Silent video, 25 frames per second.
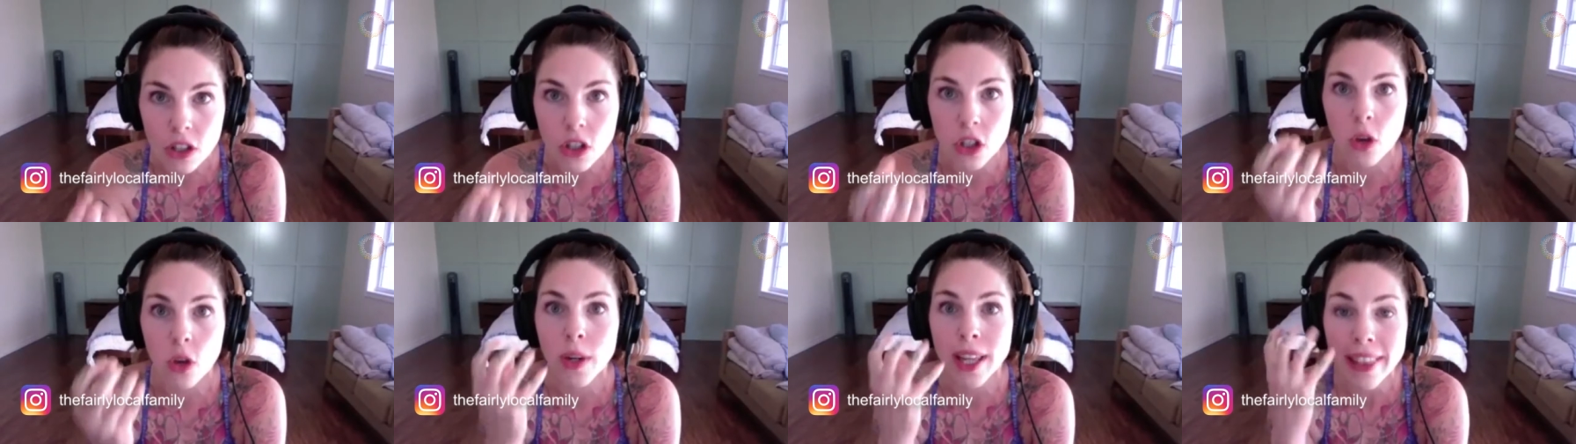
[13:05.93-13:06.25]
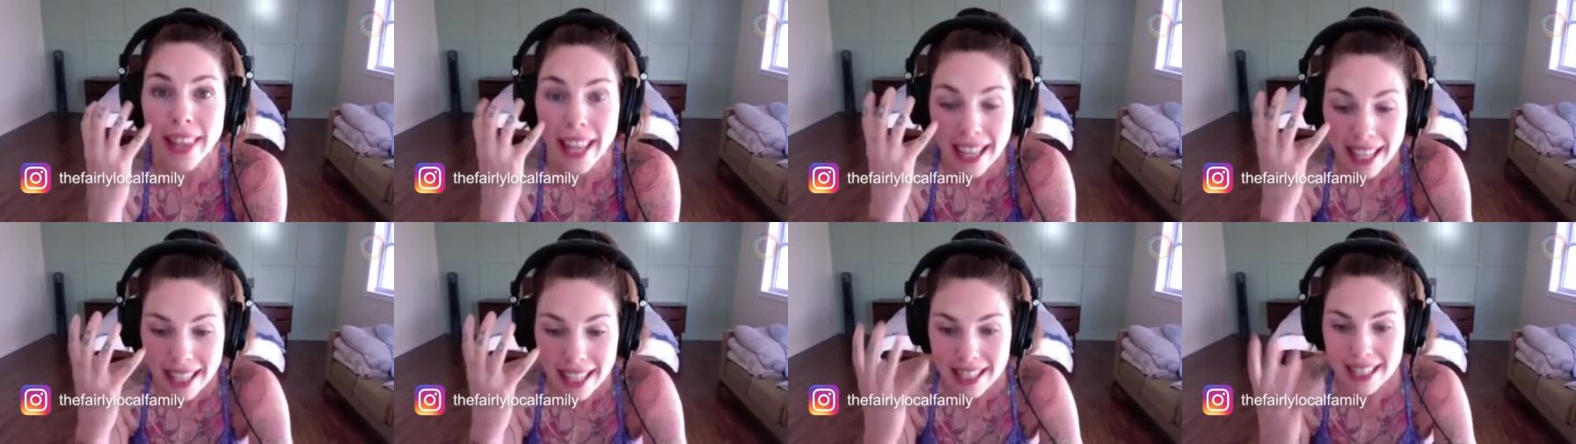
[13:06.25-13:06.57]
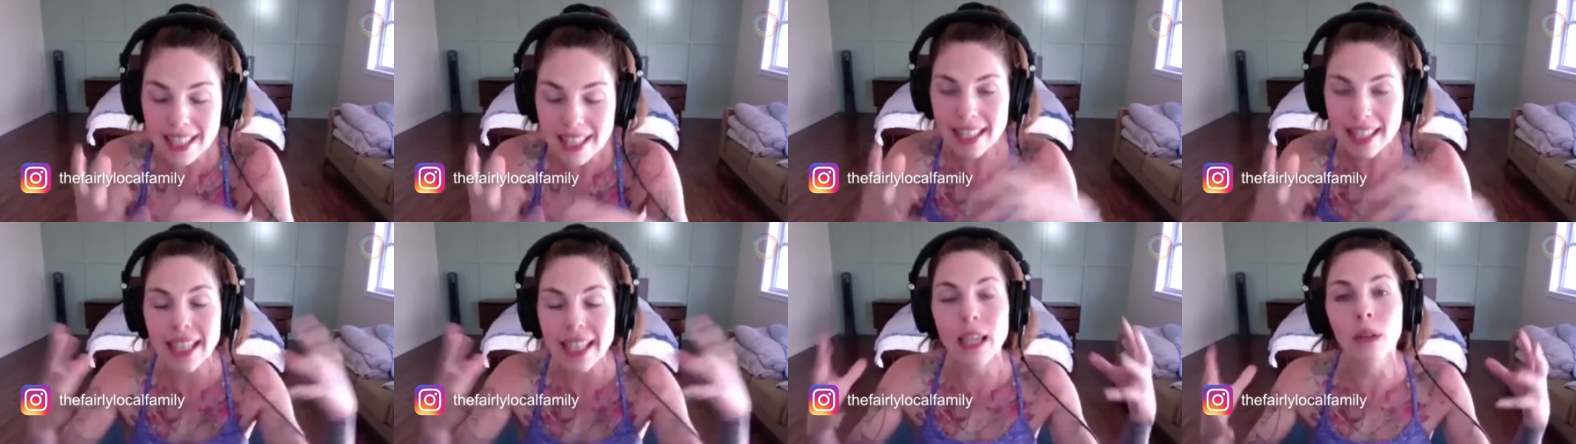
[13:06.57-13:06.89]
so they can
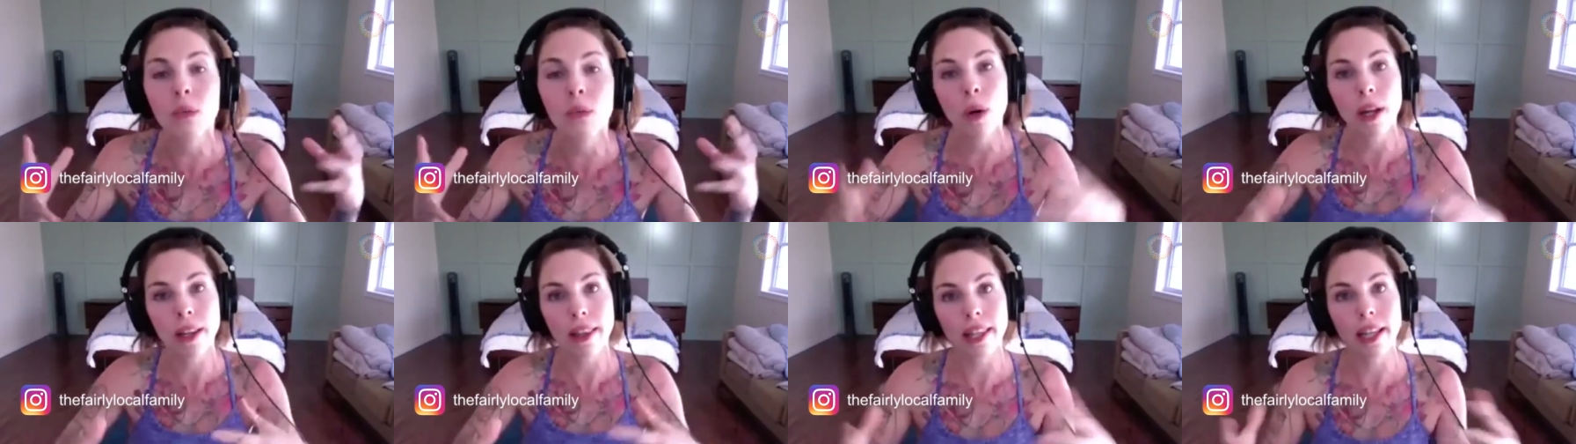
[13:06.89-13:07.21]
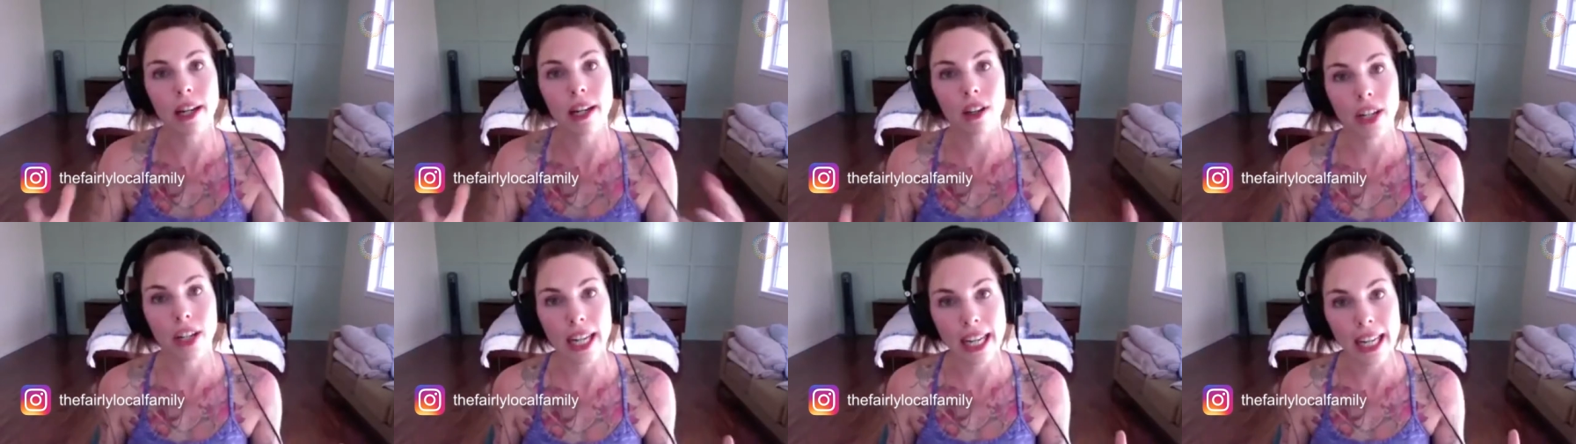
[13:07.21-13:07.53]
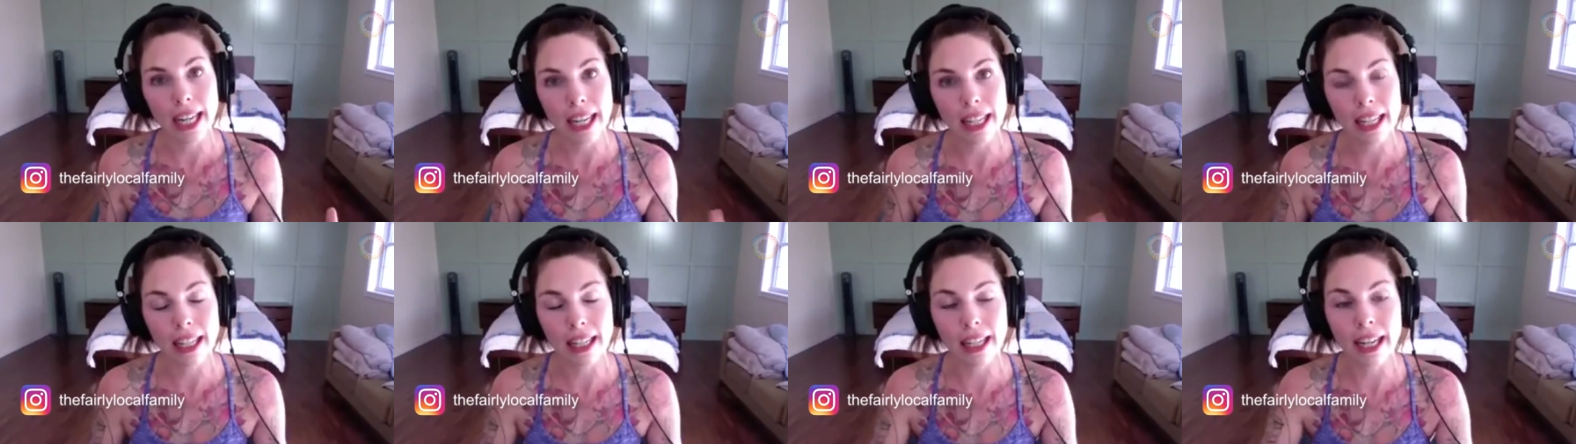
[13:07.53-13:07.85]
see what they're
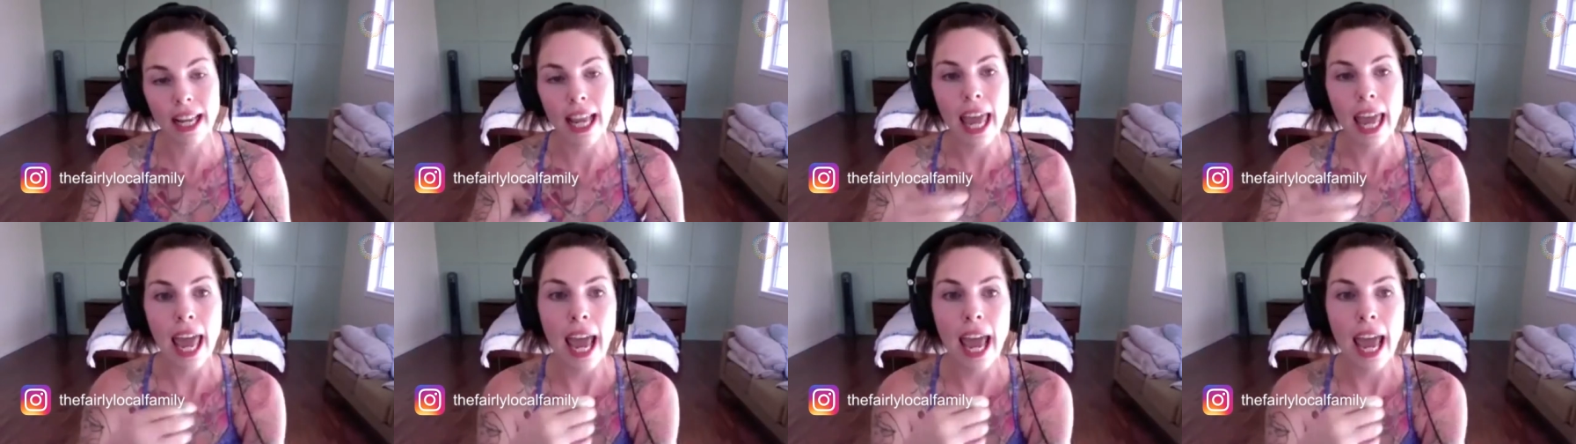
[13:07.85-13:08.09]
in.